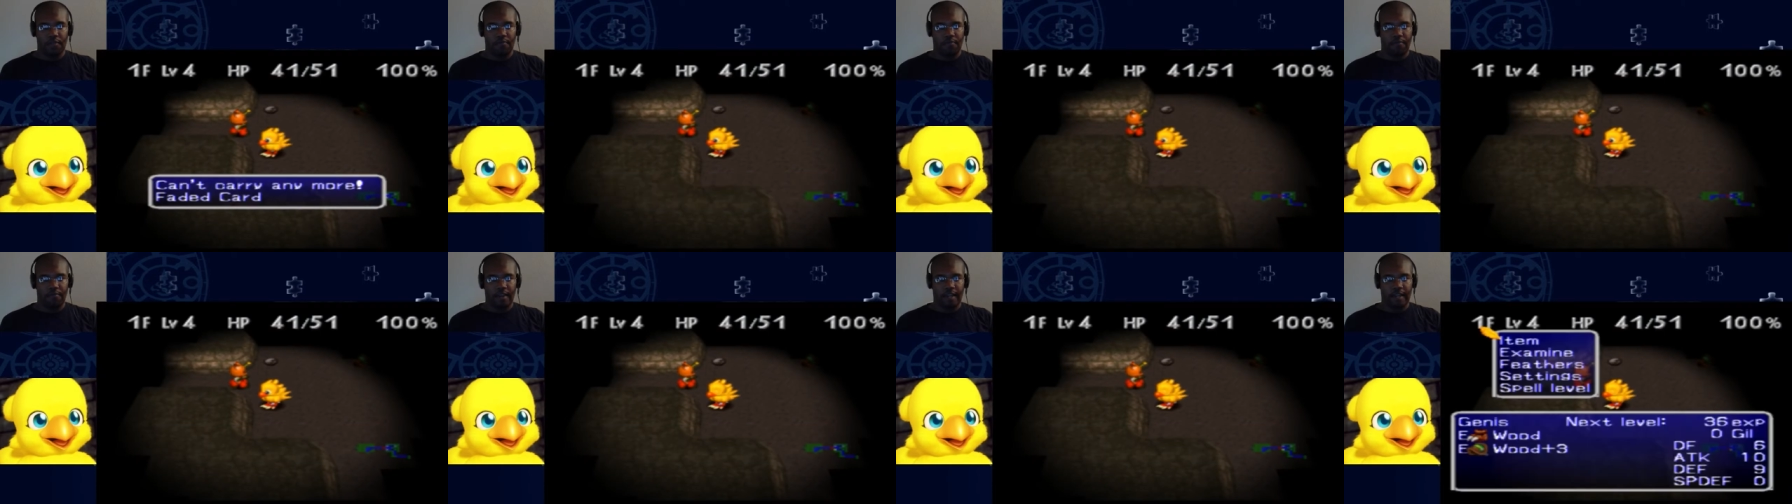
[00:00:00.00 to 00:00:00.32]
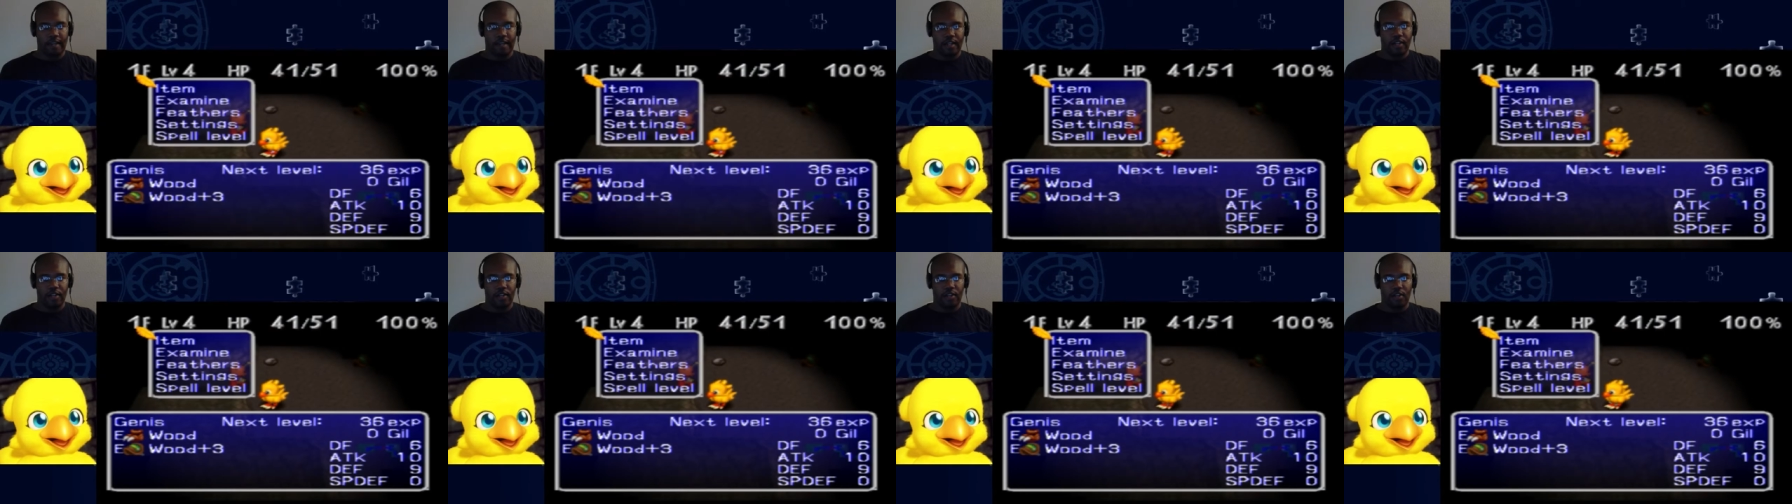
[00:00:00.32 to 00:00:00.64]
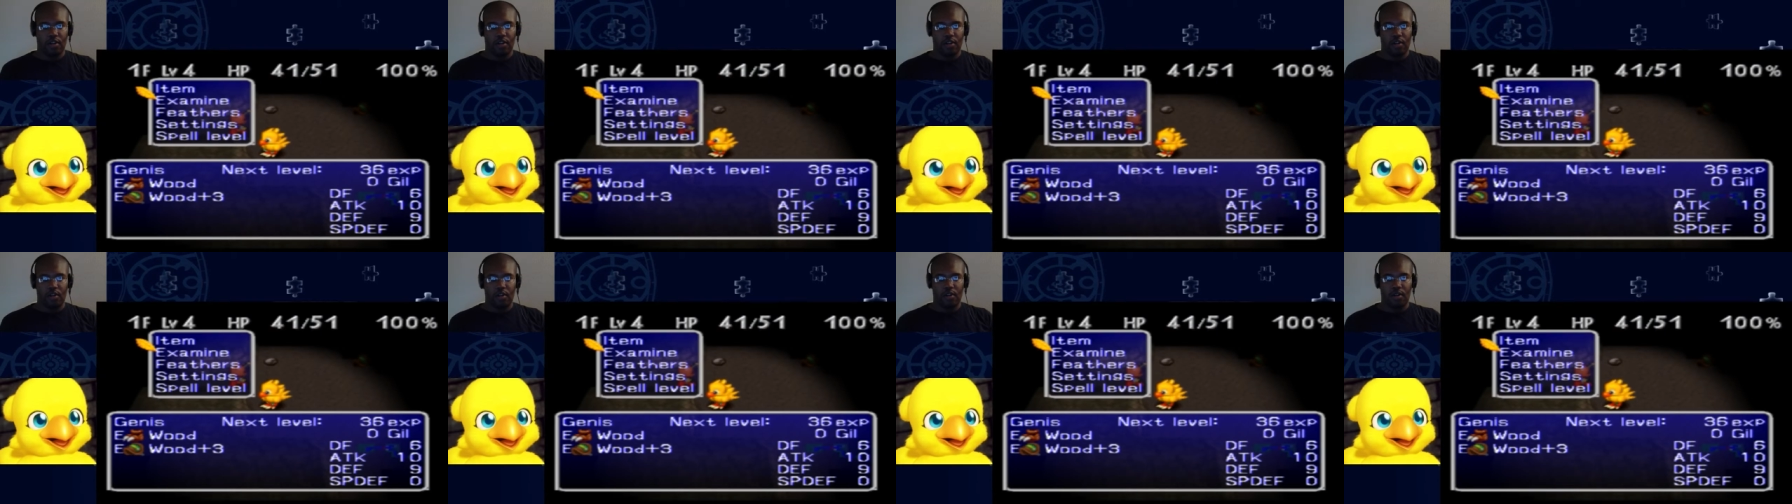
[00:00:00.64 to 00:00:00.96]
Faded
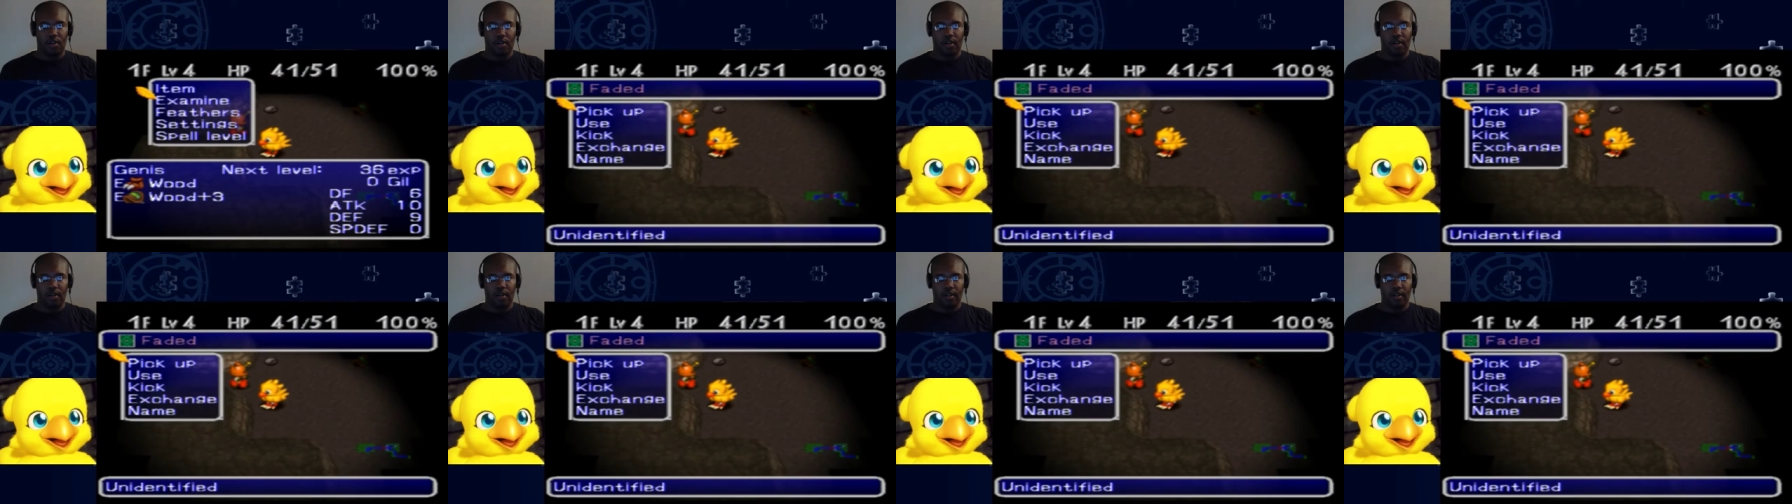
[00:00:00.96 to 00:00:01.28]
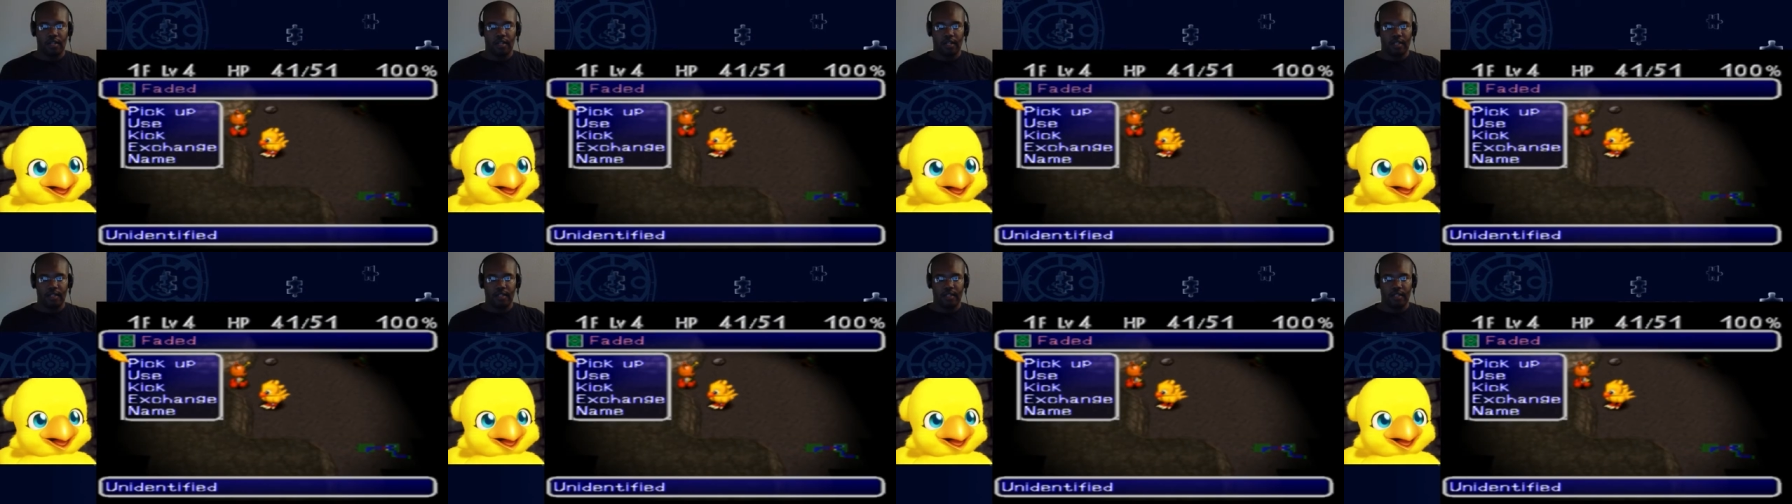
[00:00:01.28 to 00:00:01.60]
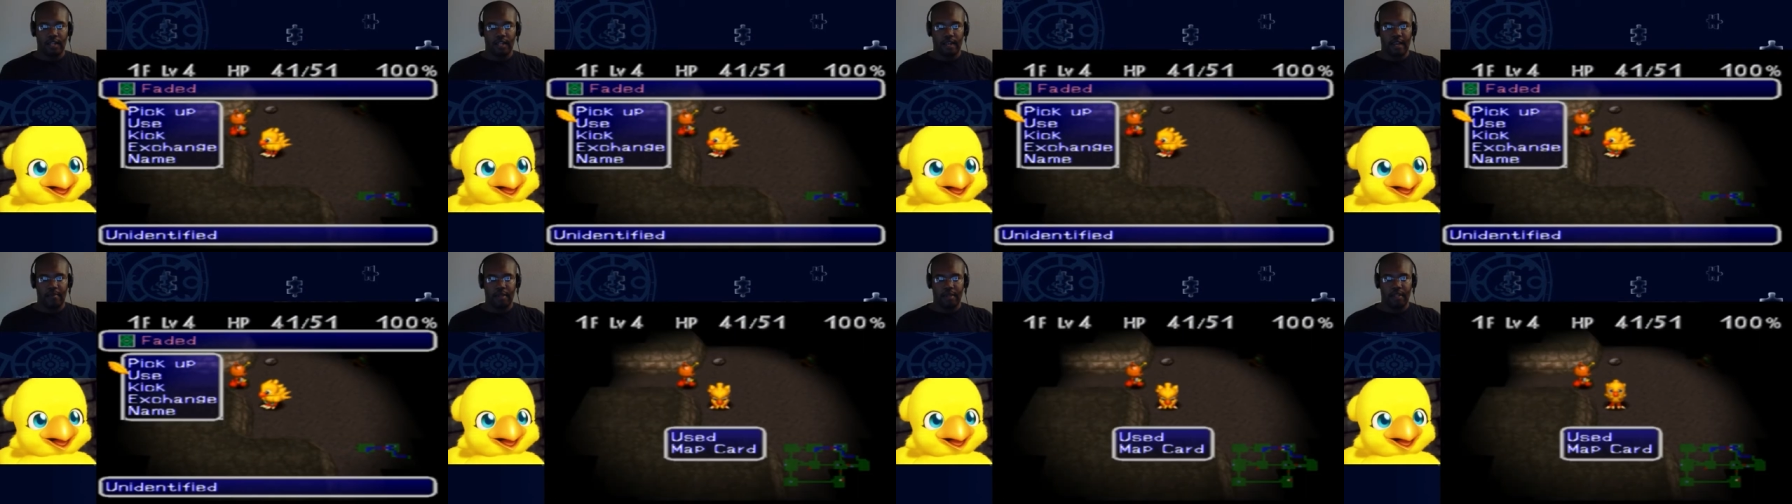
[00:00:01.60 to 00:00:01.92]
card,
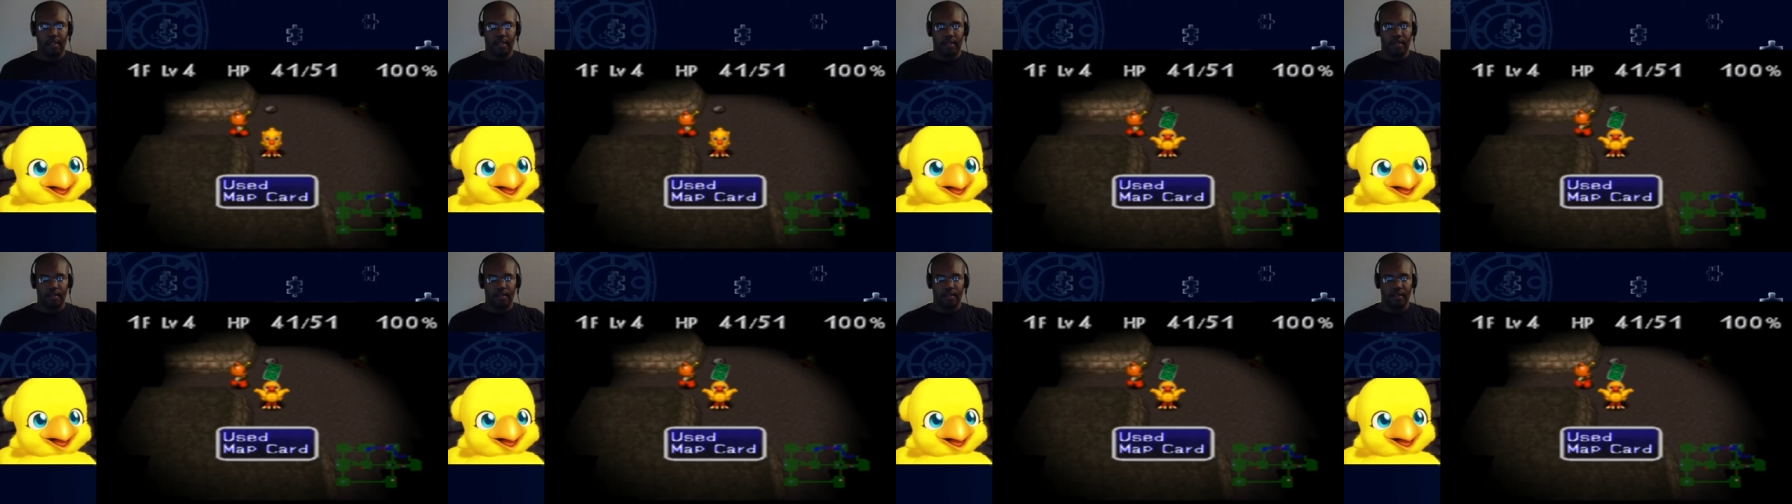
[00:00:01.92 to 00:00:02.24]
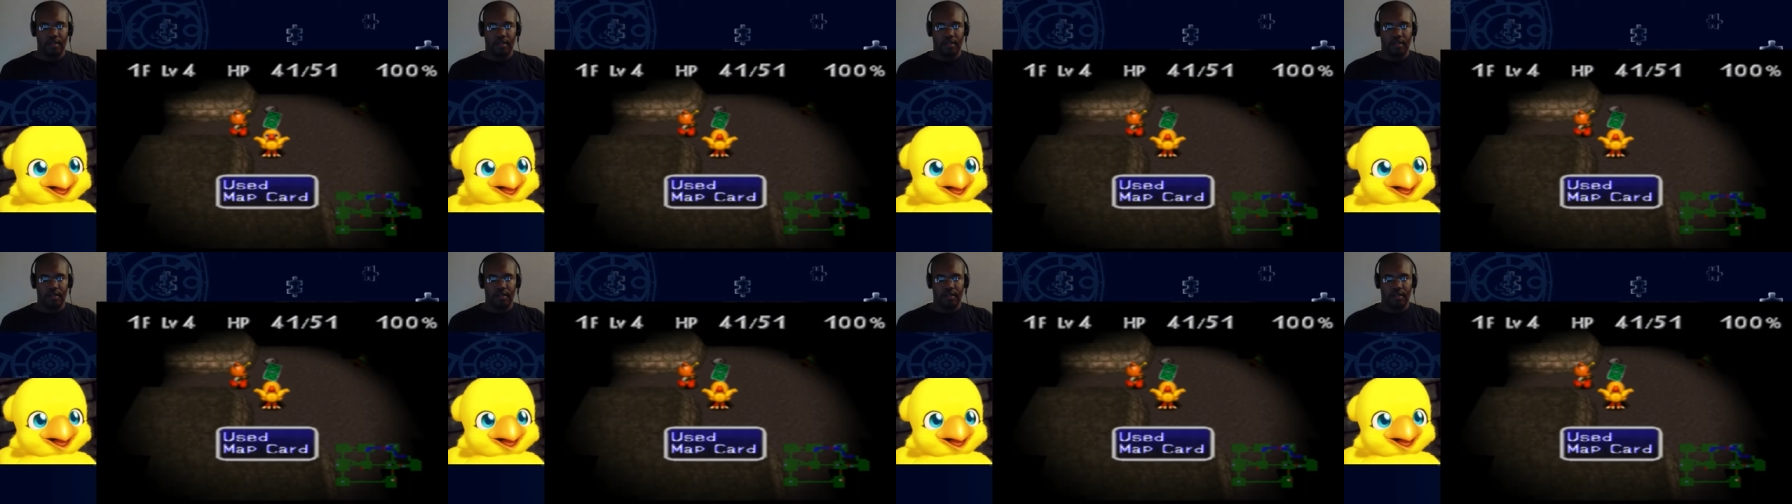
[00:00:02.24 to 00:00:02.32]
examine,